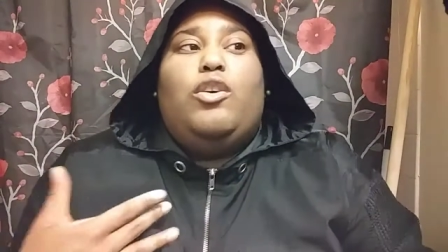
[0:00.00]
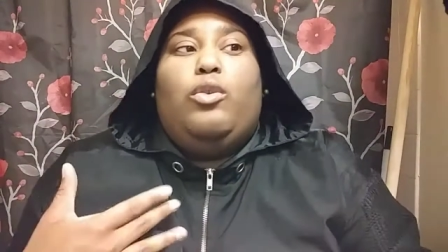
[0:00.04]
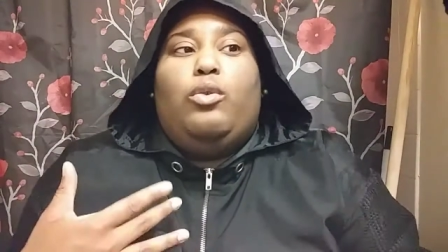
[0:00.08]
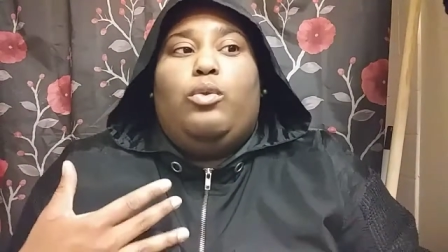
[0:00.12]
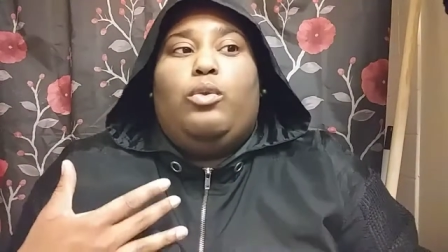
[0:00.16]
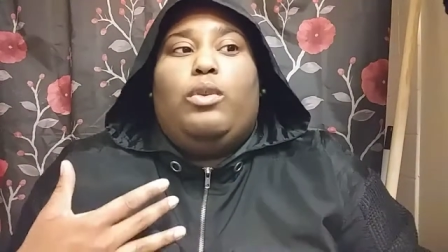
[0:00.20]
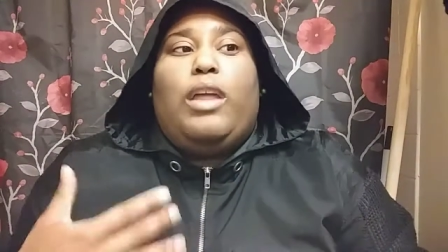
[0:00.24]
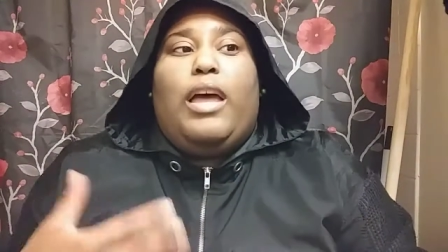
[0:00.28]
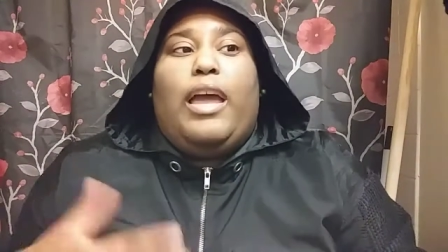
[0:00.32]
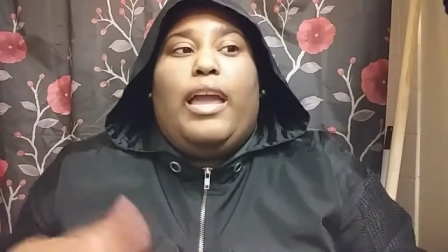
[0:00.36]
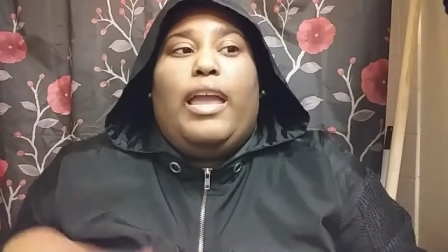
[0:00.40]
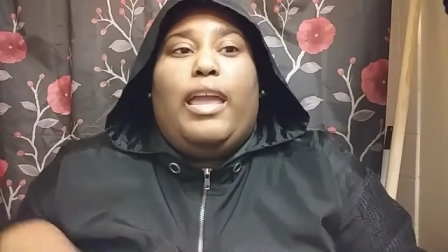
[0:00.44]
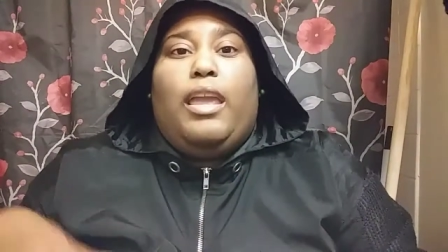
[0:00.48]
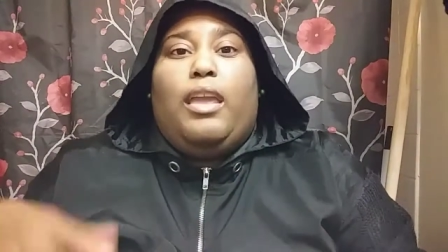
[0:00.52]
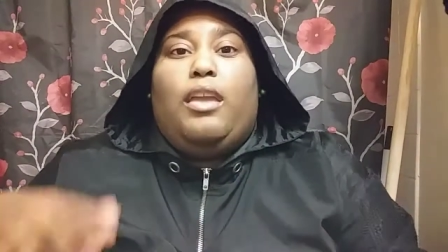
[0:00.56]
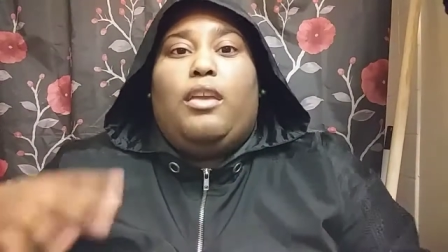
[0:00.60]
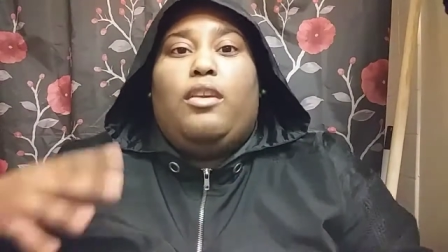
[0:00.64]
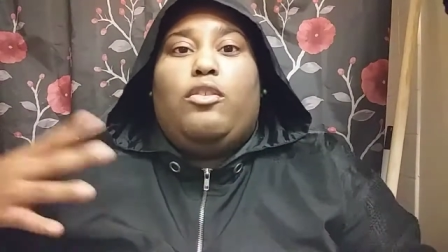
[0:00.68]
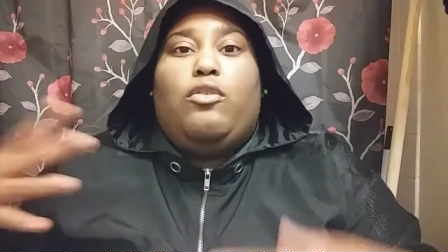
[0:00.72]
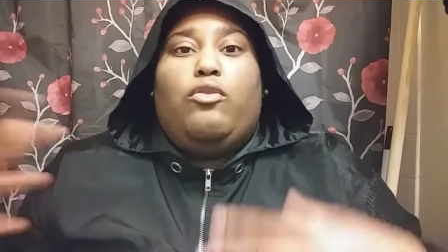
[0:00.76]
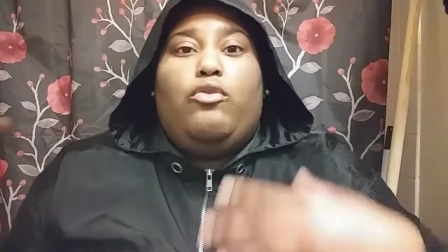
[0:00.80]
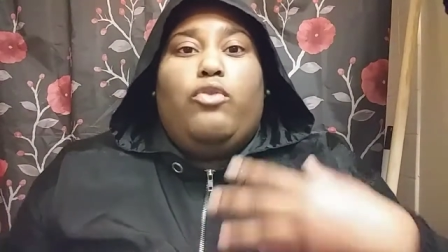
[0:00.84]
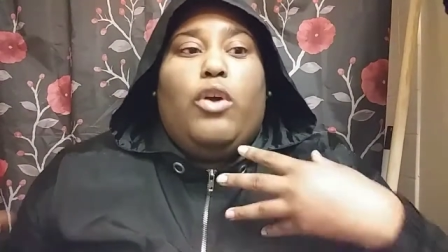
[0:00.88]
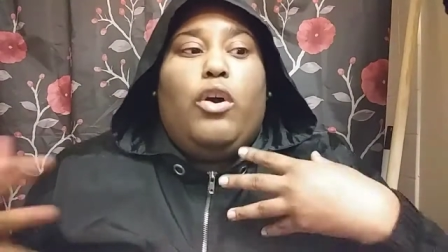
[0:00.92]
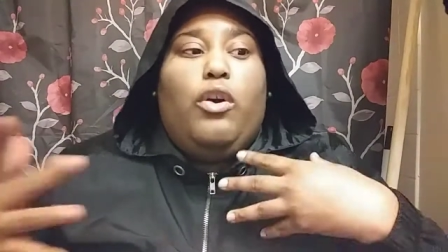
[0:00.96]
Like
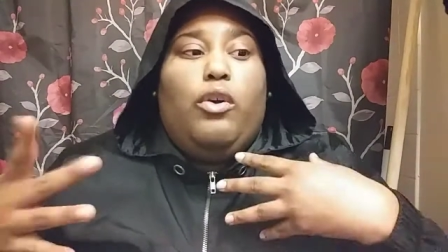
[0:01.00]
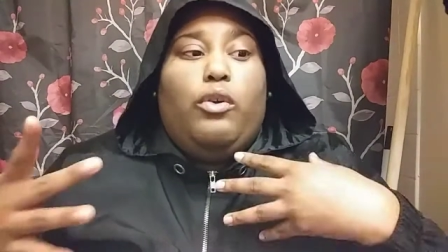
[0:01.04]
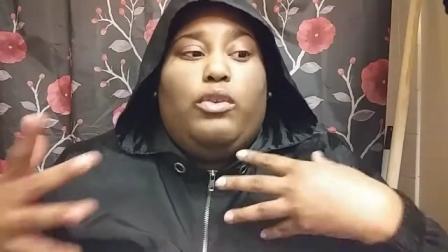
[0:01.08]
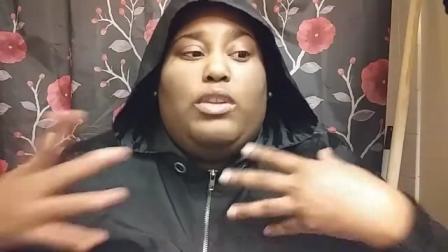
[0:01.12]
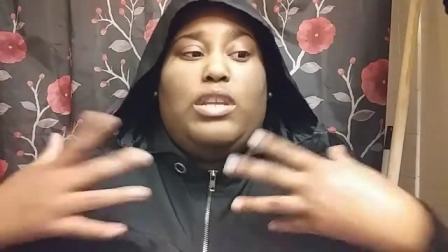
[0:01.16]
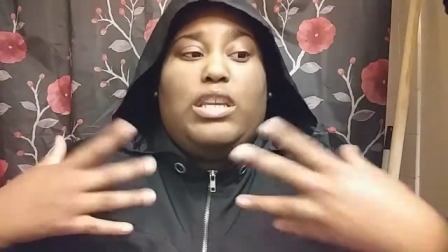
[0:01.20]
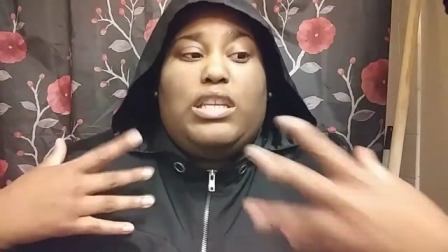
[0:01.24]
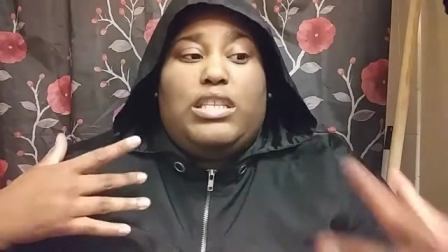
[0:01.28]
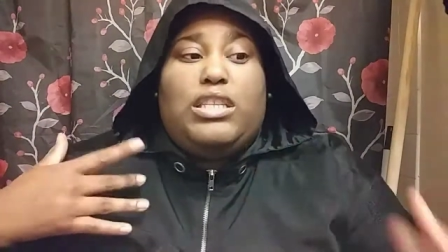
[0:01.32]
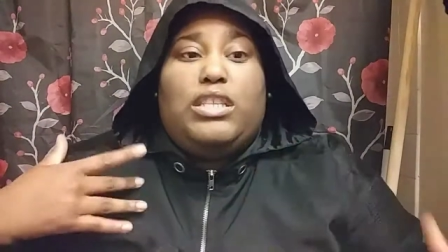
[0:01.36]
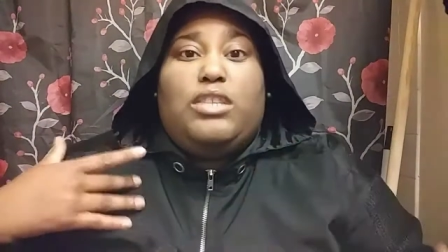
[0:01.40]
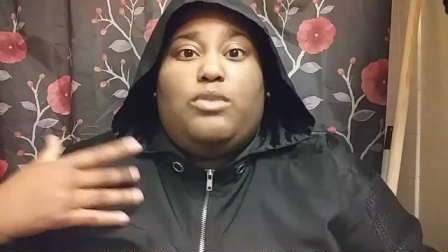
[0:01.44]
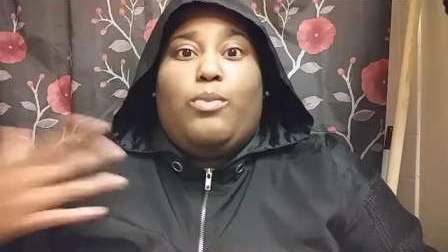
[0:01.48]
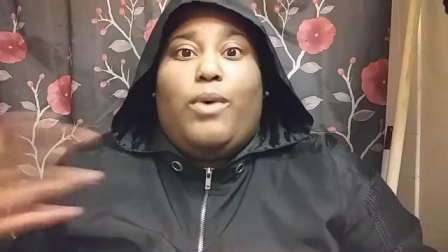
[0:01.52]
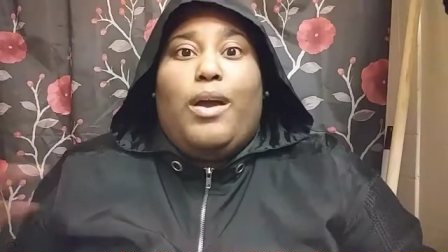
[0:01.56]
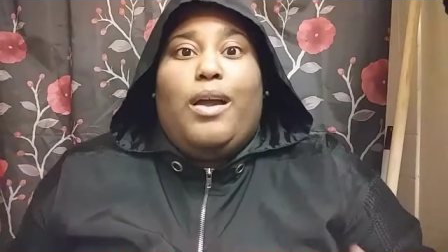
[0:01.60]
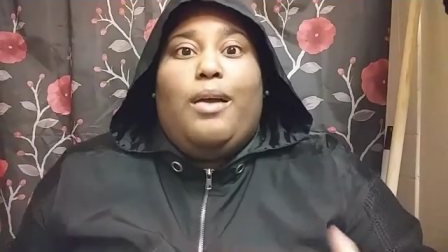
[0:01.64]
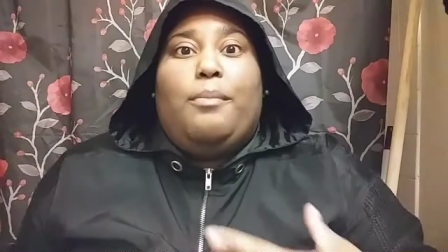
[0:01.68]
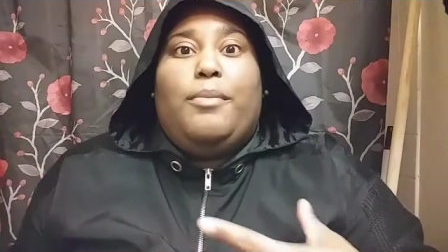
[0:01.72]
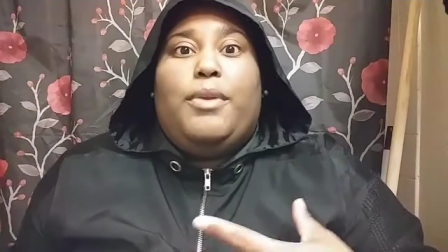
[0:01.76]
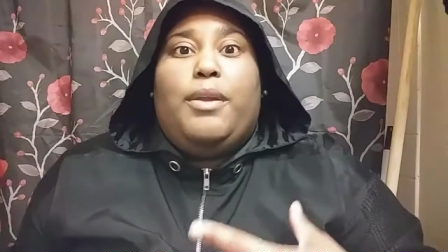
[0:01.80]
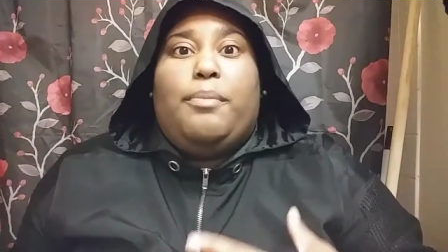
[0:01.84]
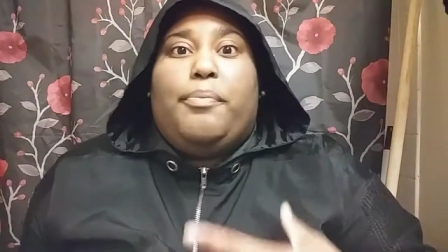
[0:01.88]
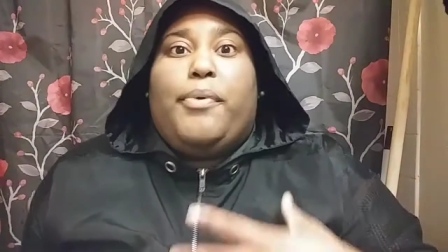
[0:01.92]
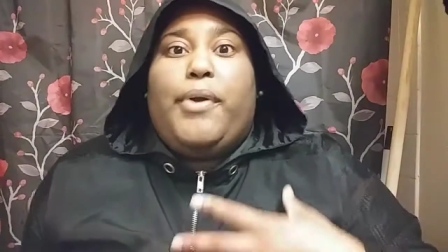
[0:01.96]
you know, this is why I'm
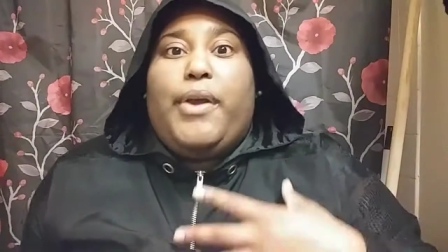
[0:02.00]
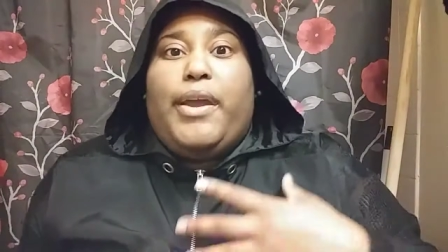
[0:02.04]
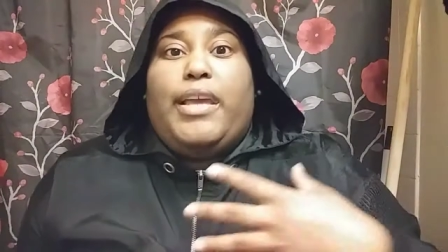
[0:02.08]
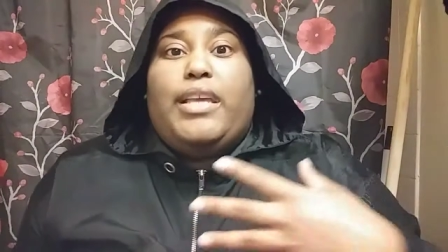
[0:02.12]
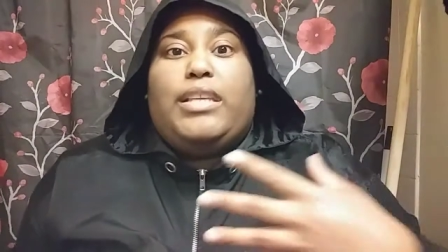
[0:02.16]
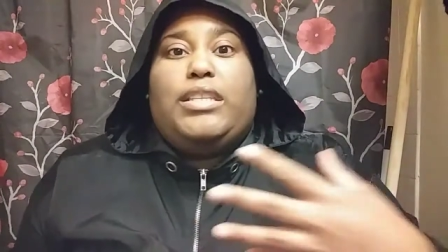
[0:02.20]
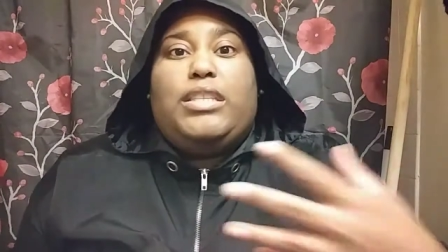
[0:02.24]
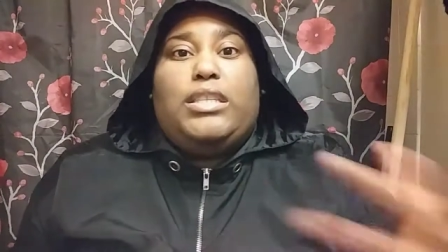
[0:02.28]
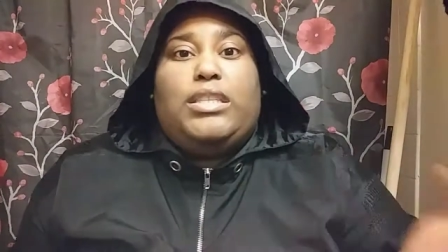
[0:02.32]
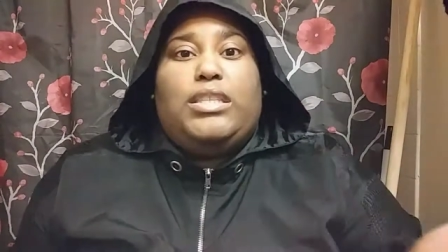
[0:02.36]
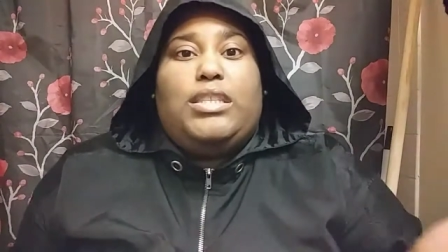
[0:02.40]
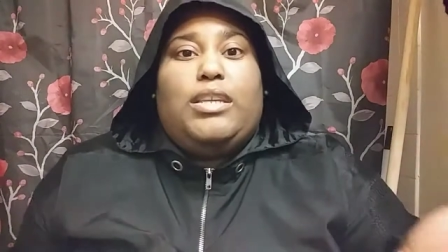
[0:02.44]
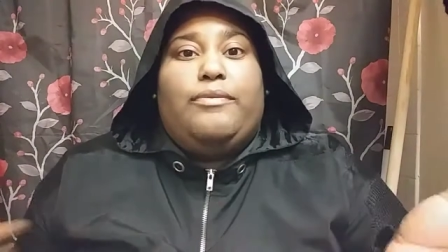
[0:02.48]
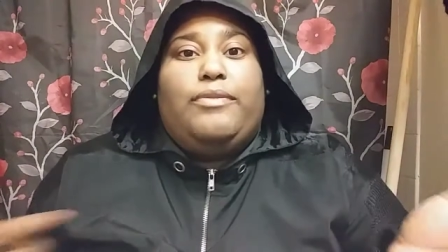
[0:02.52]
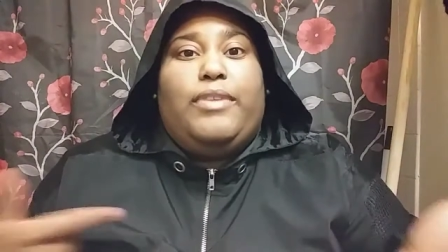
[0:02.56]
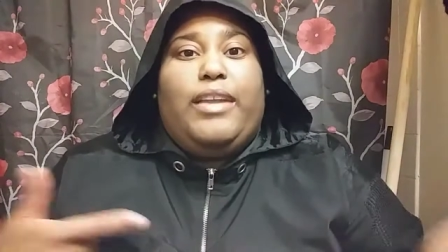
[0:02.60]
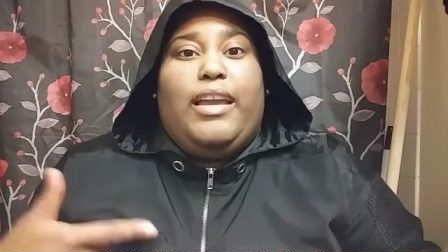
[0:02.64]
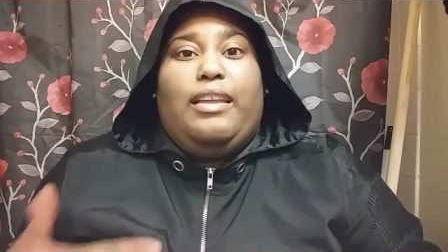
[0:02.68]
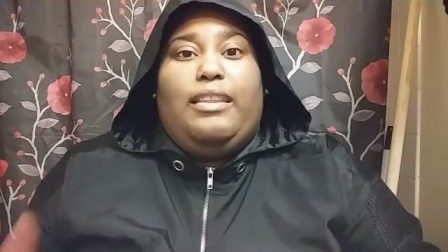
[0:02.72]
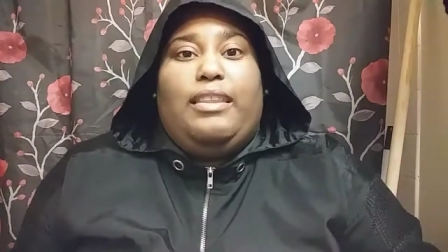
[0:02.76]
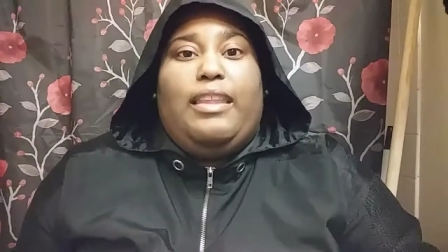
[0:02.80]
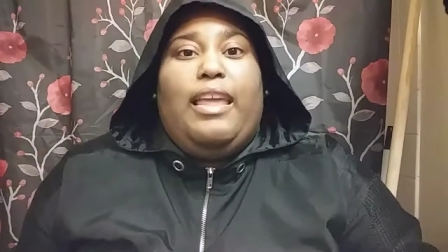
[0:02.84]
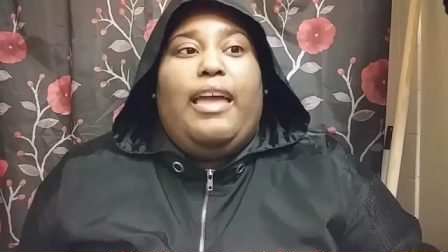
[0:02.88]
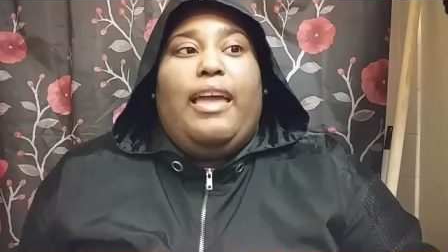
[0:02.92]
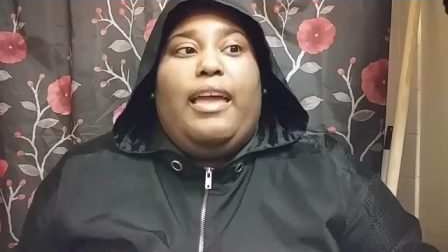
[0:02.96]
depressed and stuff
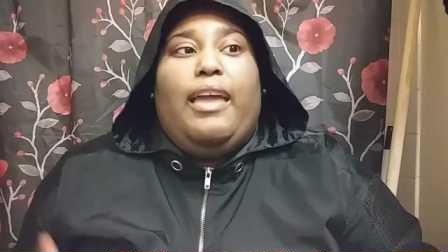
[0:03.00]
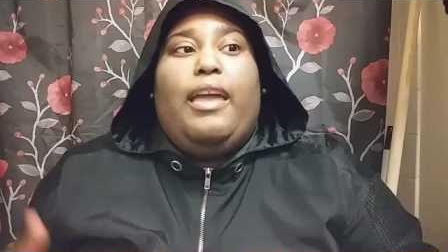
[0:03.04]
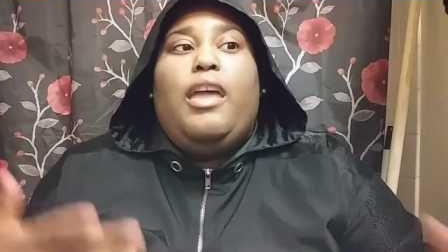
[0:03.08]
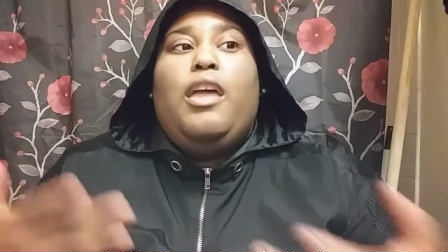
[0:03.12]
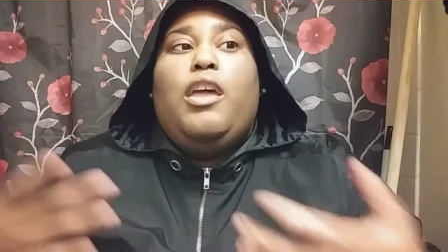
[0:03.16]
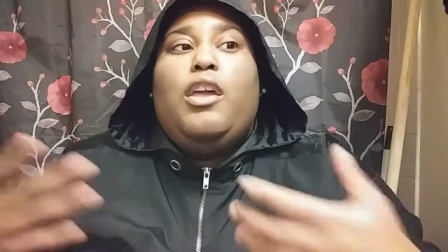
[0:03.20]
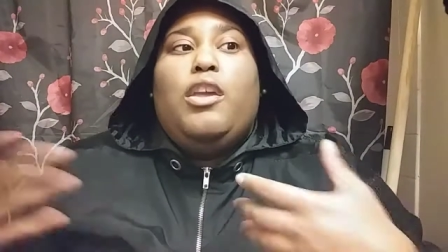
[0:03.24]
like that.